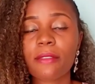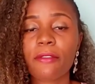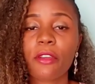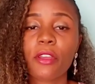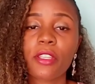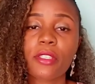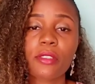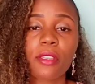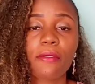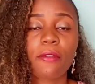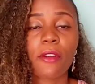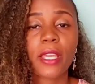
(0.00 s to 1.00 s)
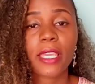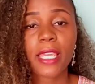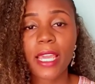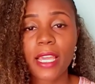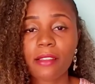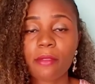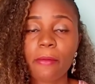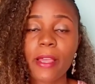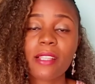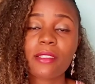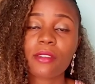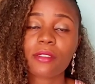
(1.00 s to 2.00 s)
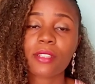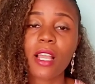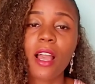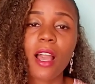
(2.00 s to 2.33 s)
if you're going to do it for a year, depends on